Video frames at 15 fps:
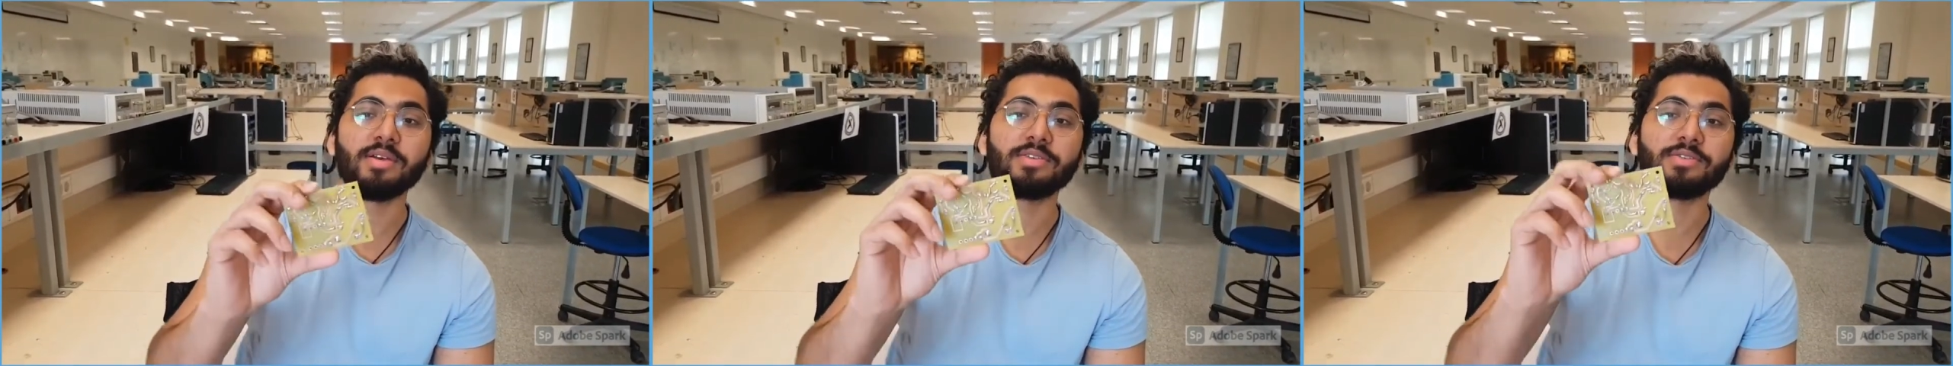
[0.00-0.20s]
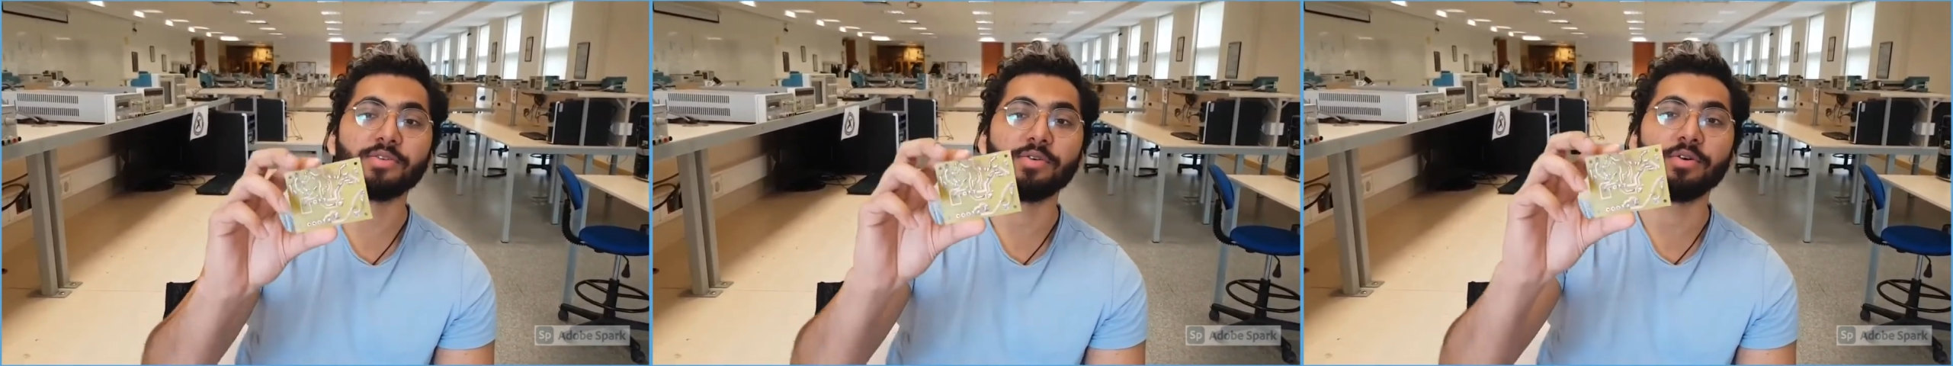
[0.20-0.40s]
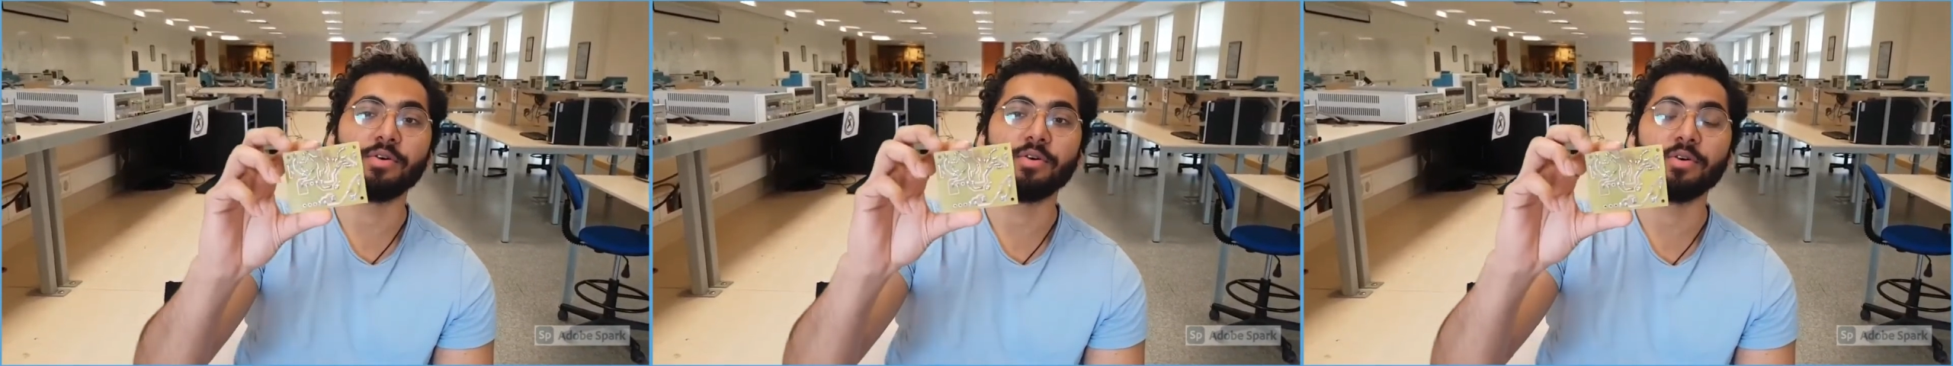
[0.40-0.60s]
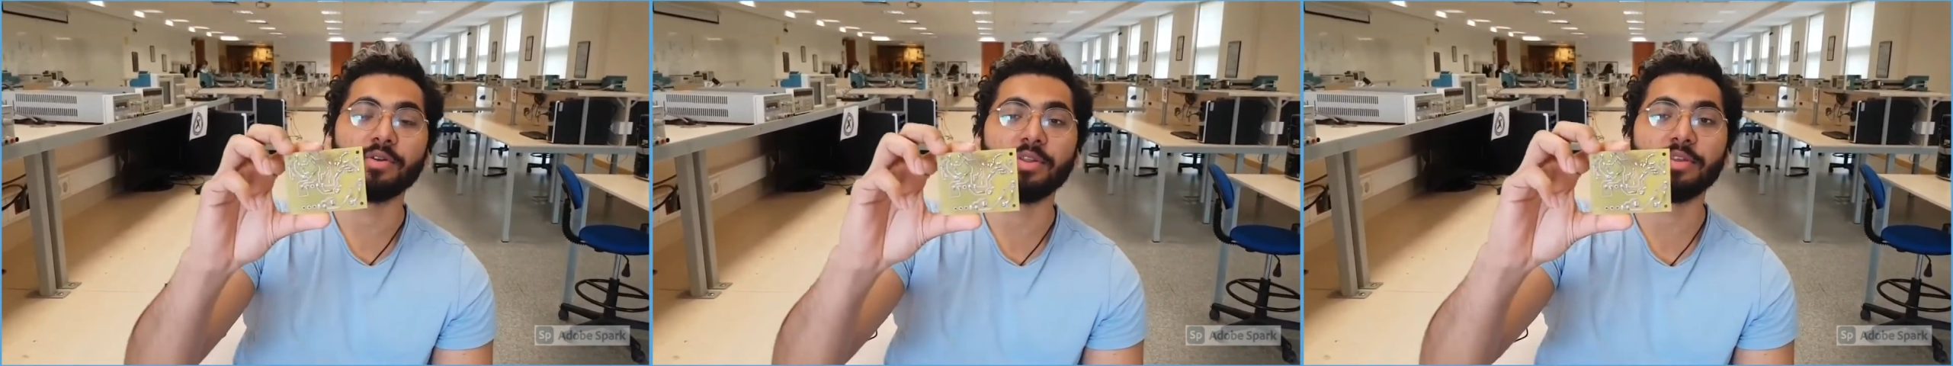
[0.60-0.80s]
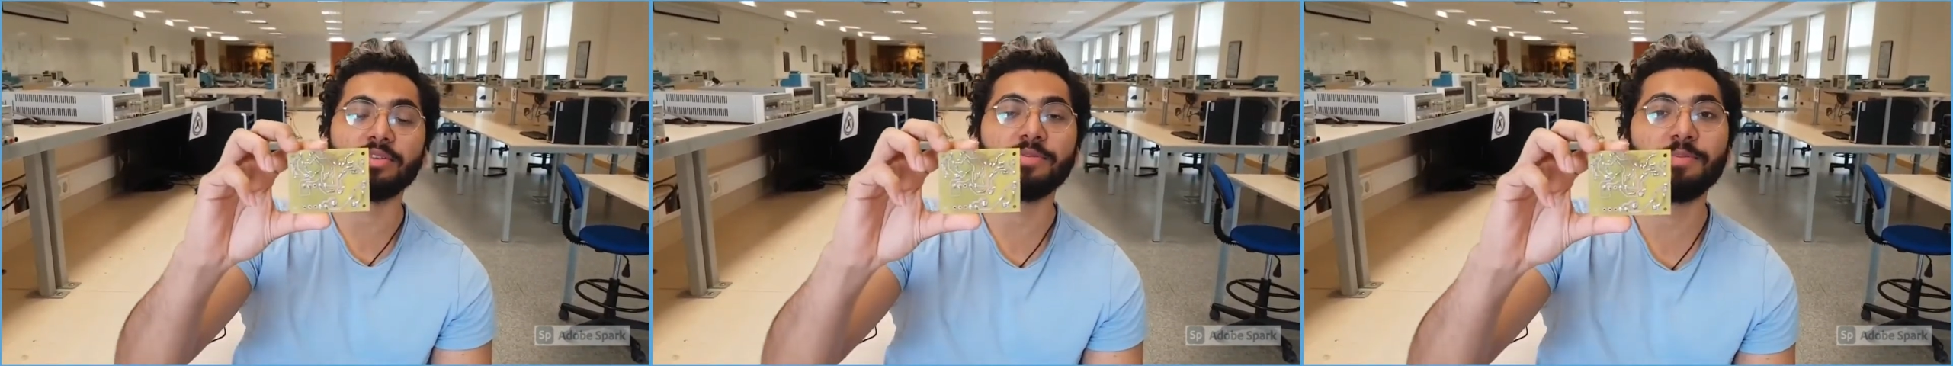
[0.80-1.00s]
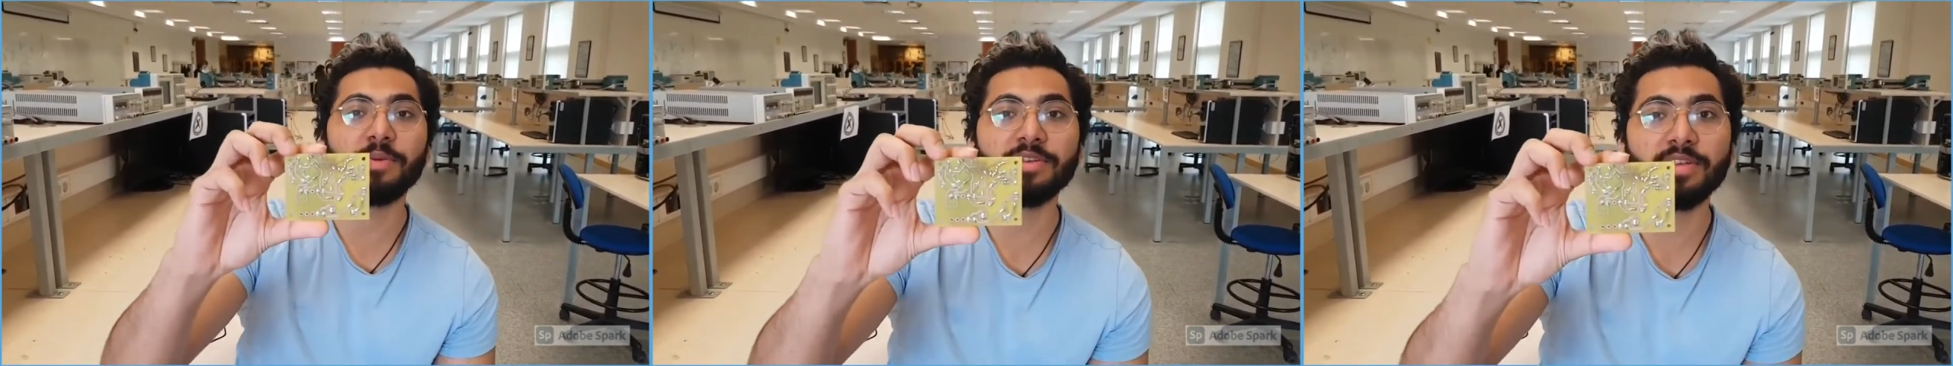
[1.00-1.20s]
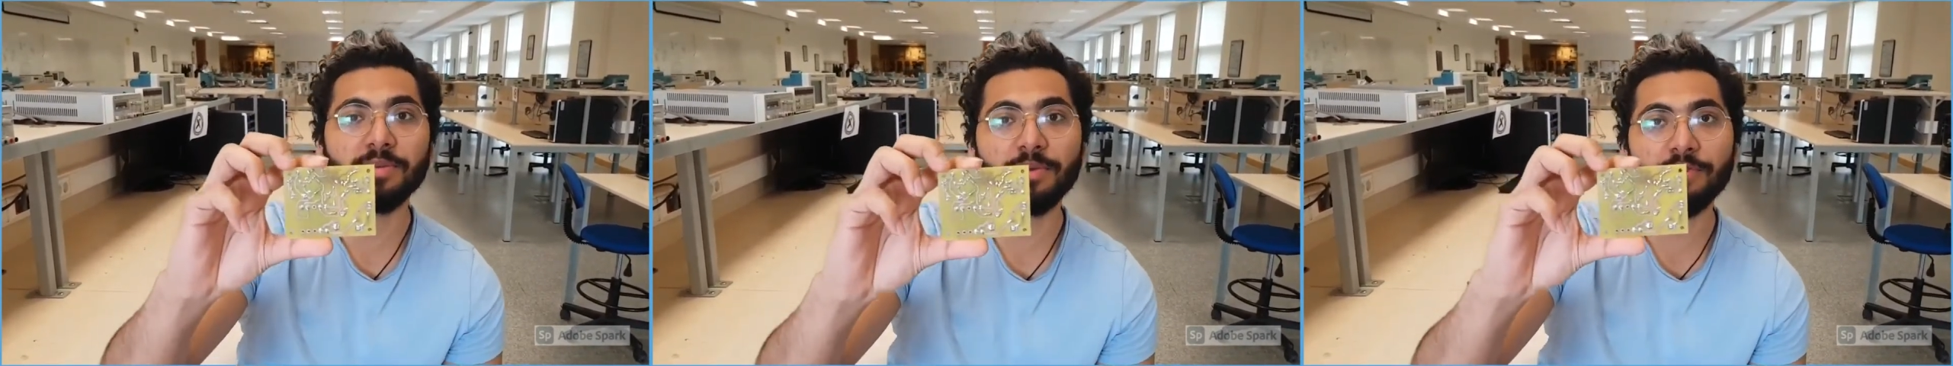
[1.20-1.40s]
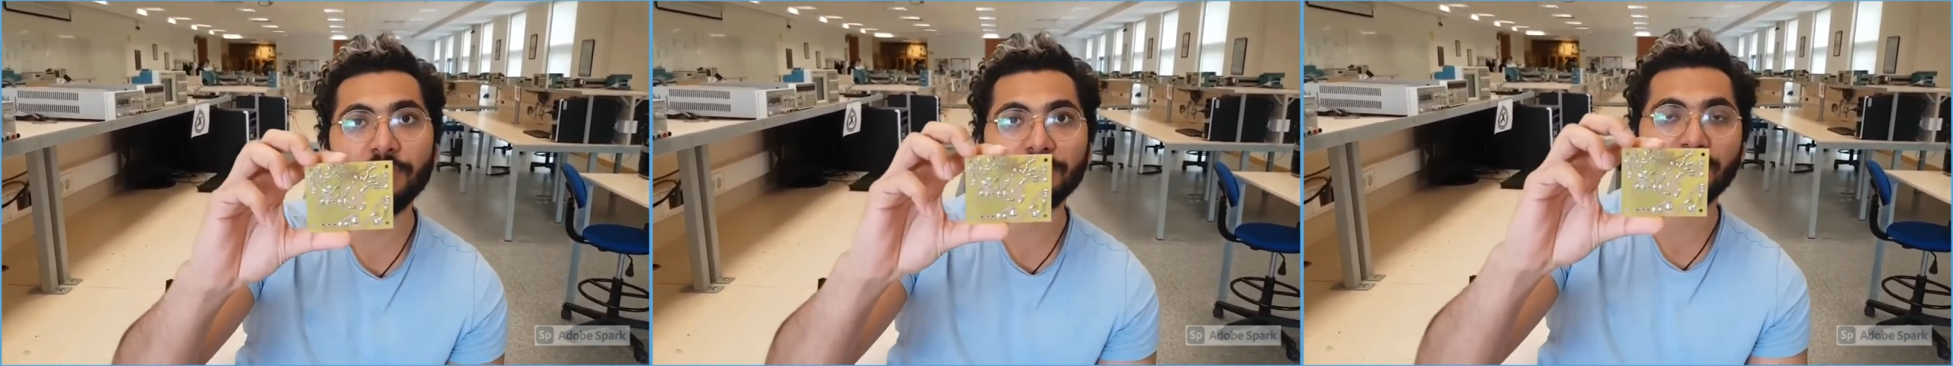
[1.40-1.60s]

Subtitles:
So this PCB was